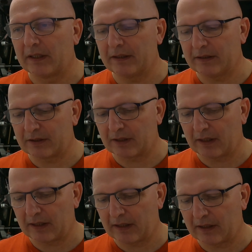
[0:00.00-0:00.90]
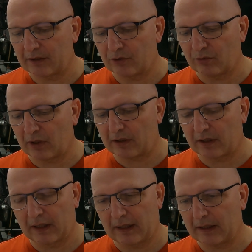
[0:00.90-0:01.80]
is
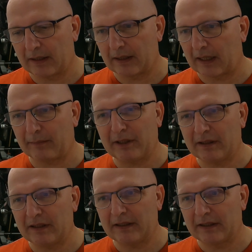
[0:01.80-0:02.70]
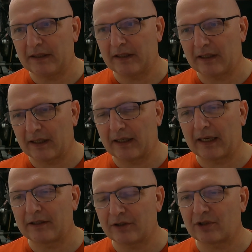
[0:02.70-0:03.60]
I mean the
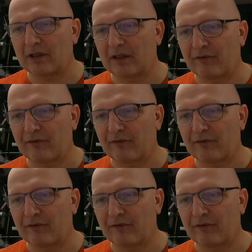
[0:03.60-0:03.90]
additional